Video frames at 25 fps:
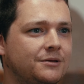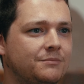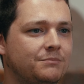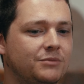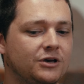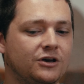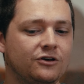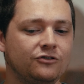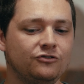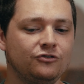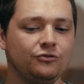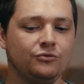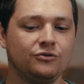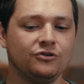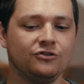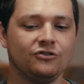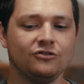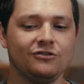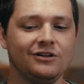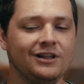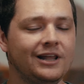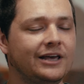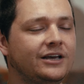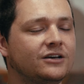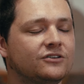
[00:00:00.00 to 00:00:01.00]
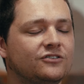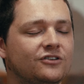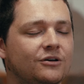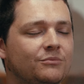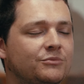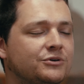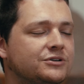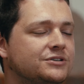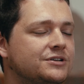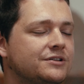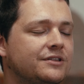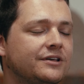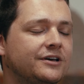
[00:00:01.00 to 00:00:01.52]
Because you can just link
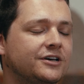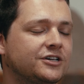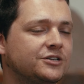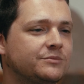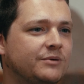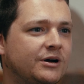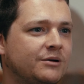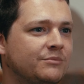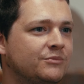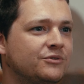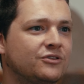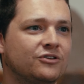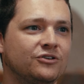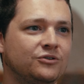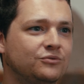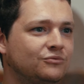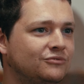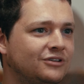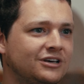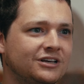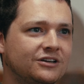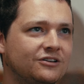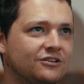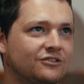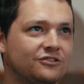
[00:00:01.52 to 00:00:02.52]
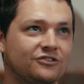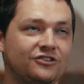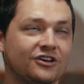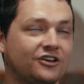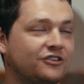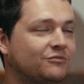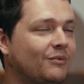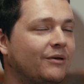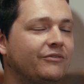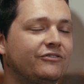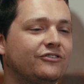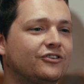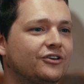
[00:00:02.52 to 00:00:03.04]
someone to the experiment that you did
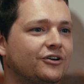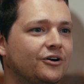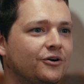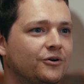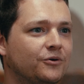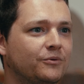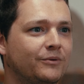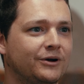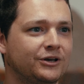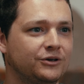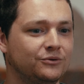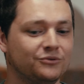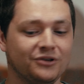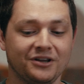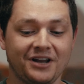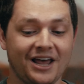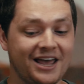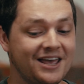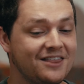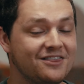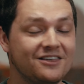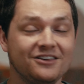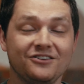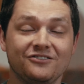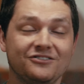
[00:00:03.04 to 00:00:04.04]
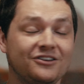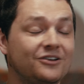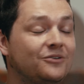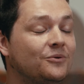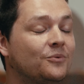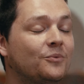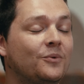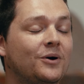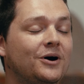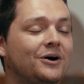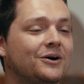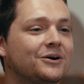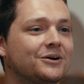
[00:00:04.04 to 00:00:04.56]
6 months ago where you said, hey, this
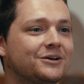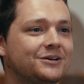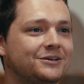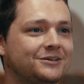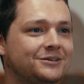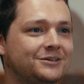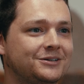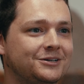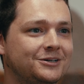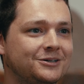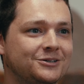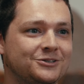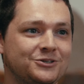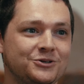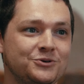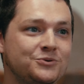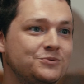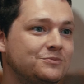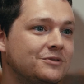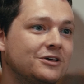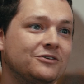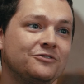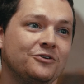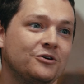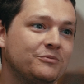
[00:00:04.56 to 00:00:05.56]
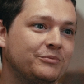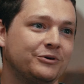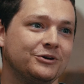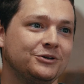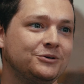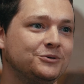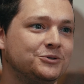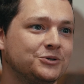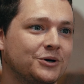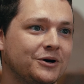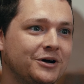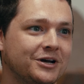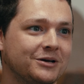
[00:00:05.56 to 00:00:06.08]
didn't work. So there's no point
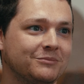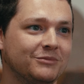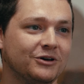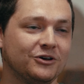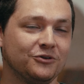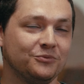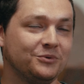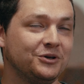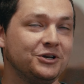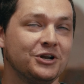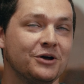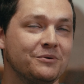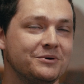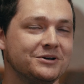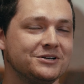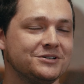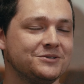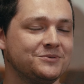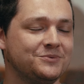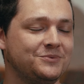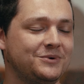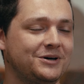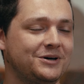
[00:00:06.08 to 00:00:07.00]
you trying because we know it doesn't